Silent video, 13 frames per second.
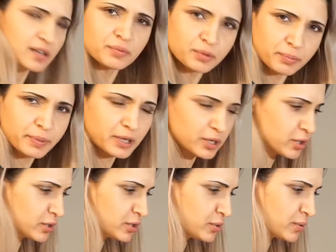it would be
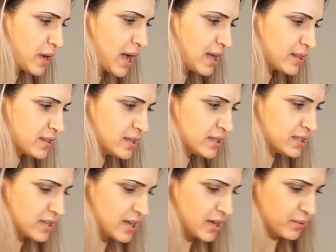good to add
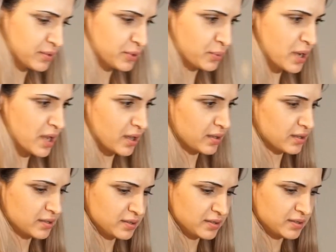this now as well.
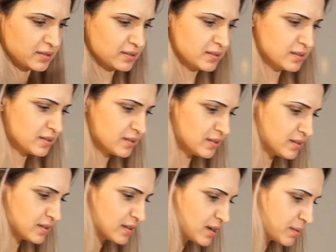
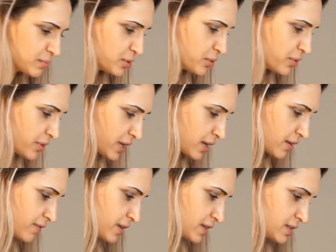Come to think of
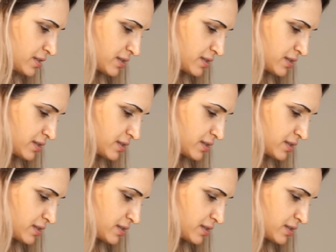it.